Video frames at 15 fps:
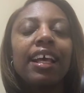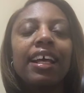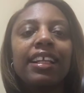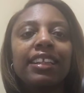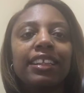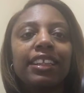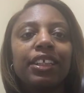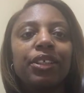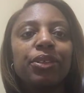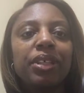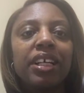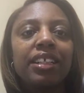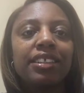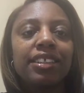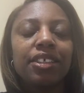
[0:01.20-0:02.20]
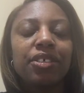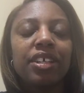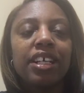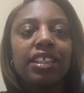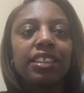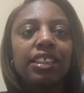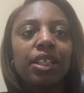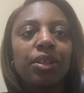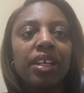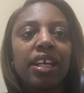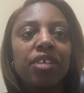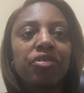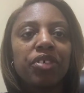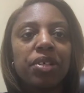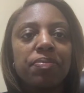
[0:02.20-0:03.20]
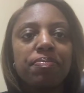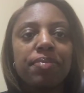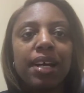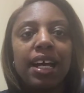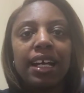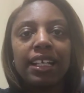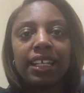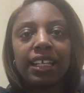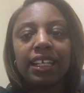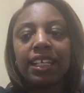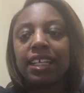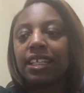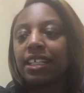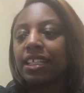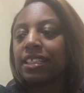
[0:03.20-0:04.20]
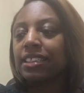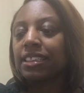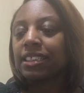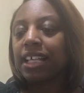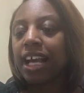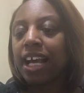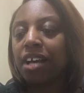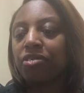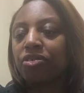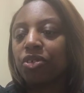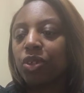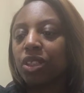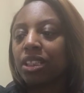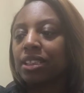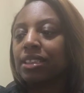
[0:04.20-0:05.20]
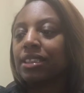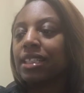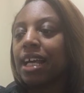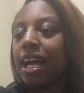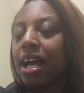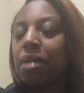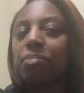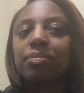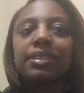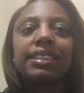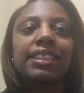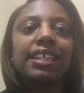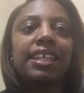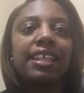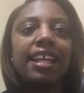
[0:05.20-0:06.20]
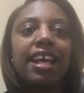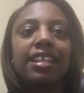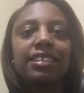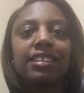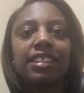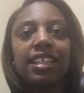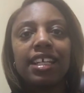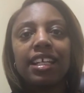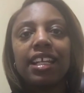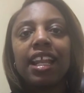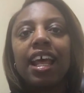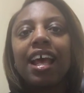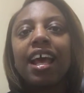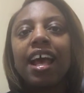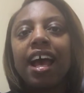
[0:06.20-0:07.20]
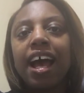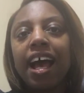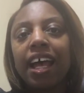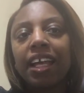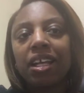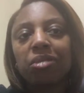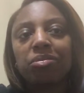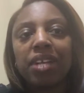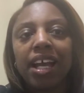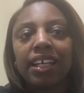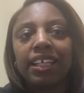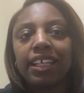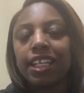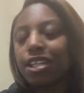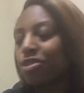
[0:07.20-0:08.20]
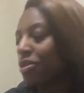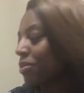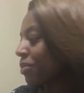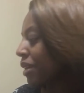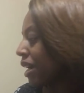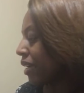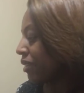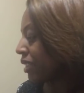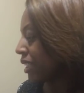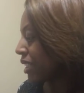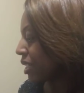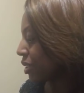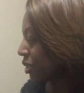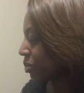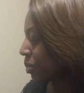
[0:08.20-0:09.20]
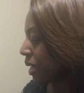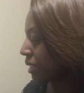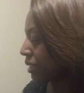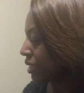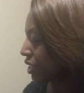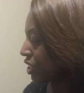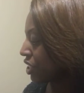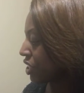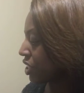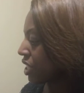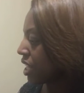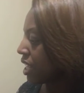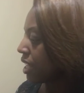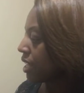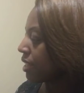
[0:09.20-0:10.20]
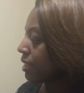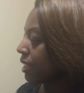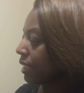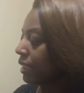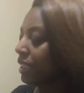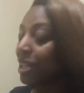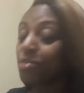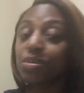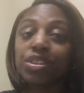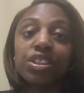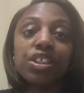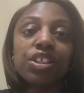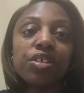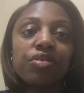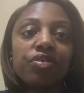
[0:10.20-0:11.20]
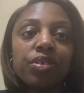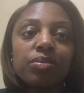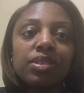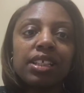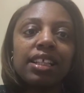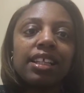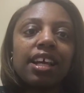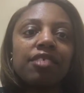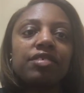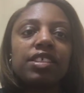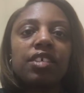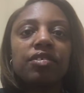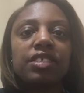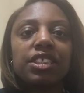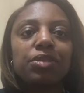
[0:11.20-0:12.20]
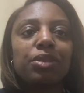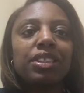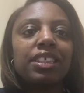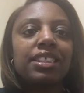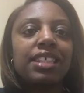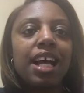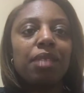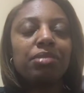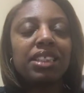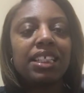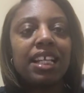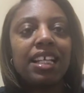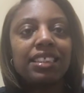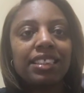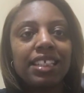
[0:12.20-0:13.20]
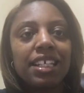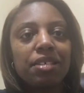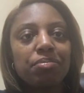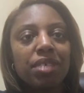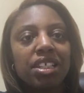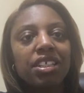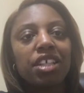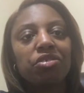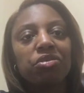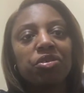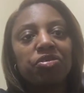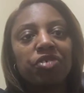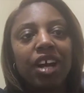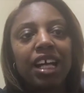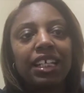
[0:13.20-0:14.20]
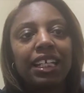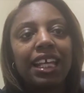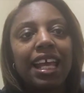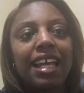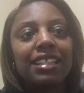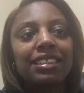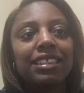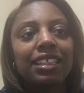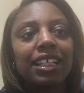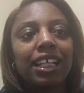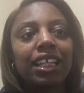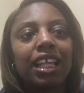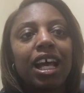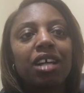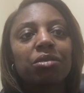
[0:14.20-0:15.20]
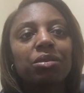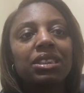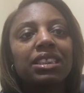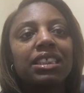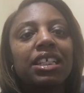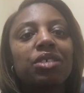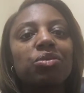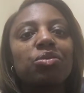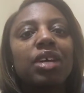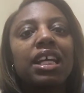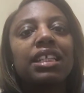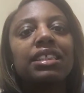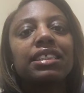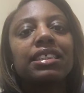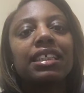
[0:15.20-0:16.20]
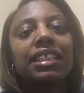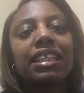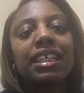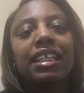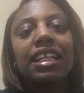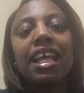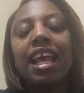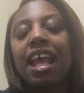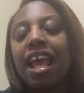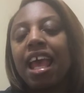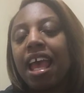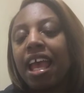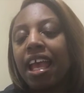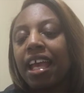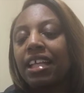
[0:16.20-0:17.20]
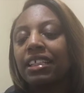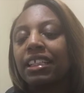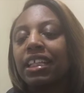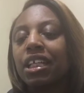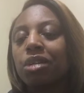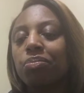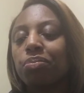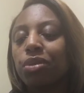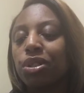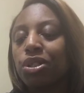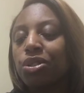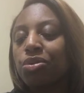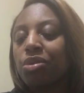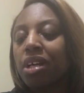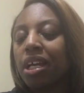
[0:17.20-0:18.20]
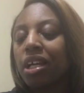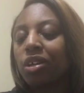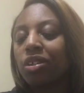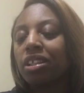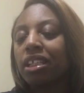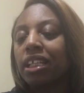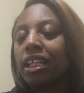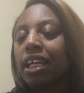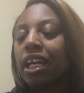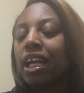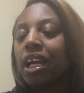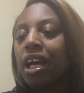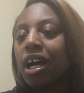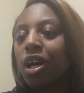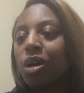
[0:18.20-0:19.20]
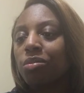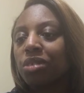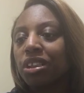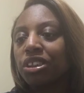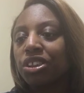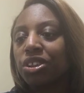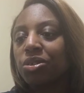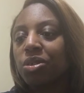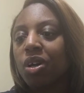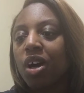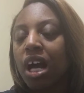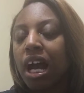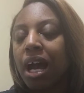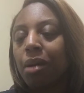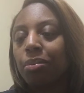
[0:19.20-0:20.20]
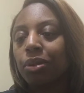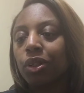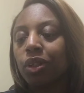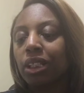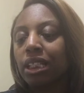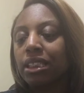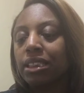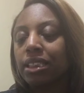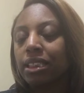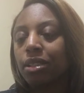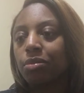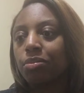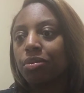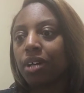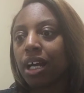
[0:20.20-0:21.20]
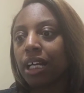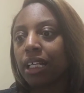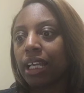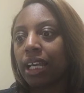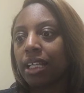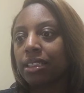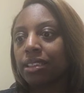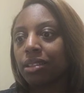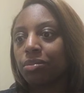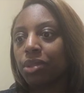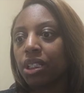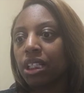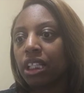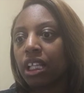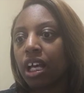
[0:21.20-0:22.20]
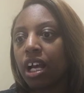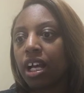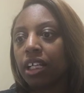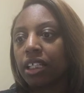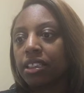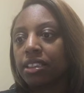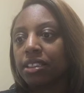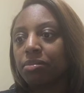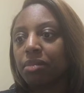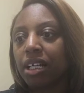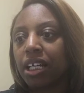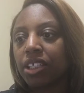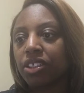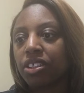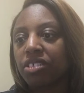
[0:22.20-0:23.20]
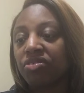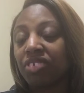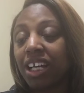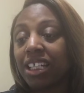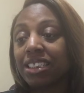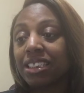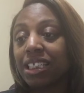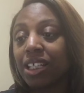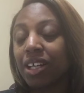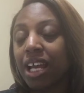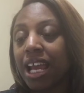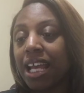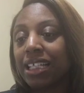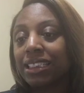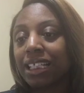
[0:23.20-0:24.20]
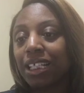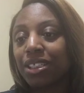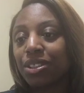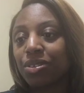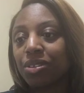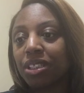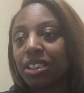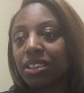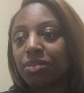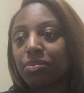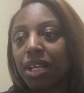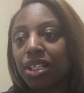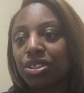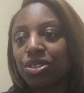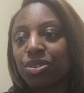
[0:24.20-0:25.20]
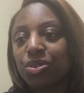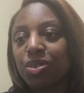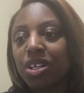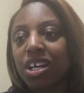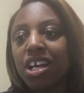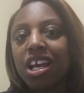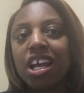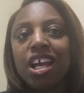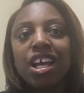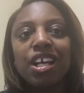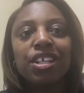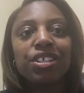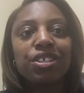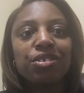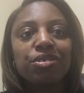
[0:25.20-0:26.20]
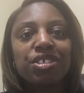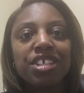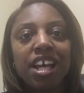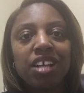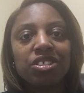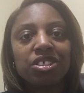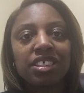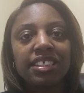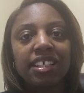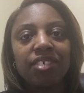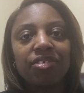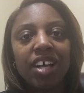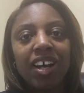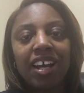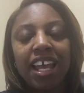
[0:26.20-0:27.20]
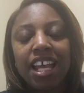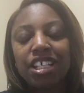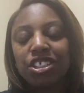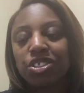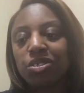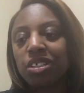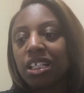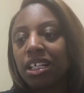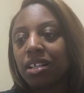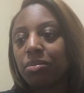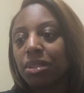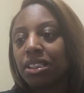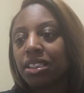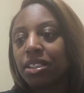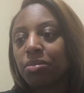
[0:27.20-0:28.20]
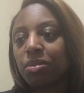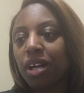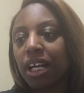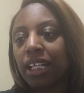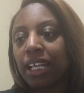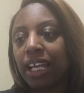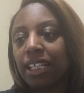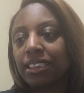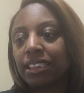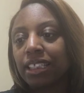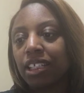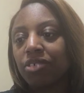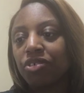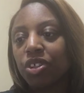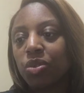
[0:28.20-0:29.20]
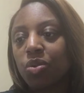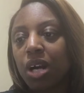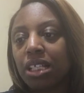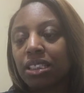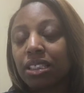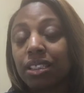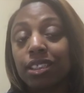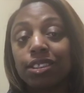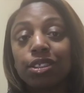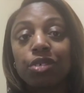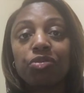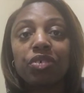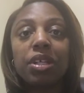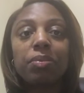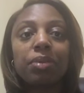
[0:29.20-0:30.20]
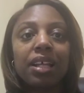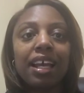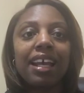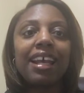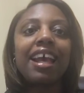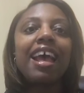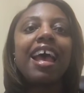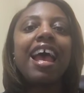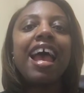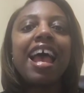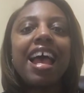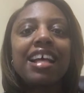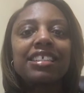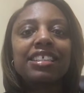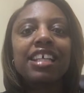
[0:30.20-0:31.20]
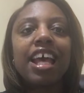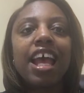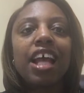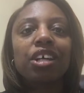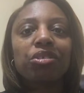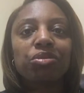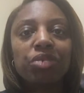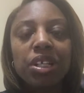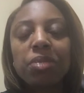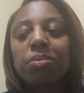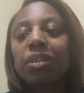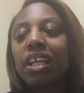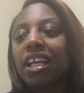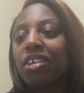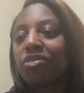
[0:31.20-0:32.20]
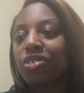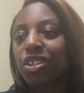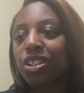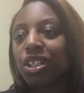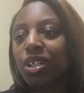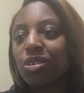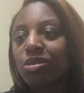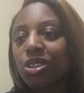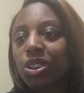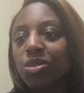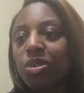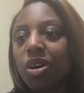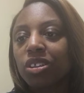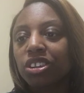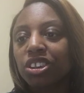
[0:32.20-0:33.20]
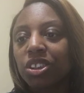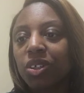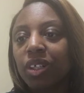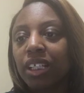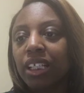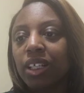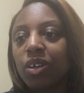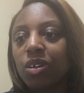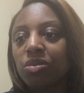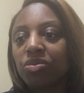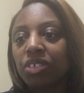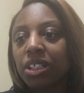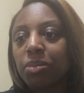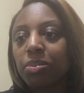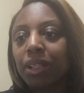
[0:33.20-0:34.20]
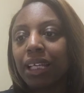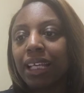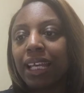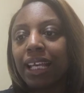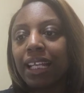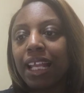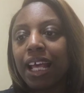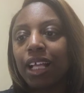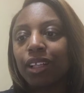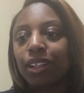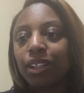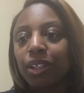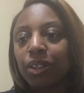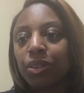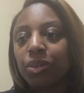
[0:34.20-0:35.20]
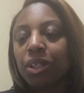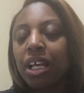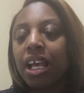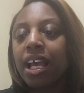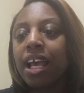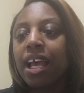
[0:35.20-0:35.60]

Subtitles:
Hello, hello, hello, everybody. It is time for the top 10 at 10. I am Nikita Brown, the nurse practitioner that comes to you from Zing Life Services with the top 10 at 10, Monday through Friday at 10 o'clock with 10 ways to get and keep you healthy. Hope that you are hopping on into the broadcast. Let me log into my other device here. As I do this, make sure you shout yourself out as you come into the broadcast, and if you're watching this on replay, hashtag replay for those who are joining on replay, and hello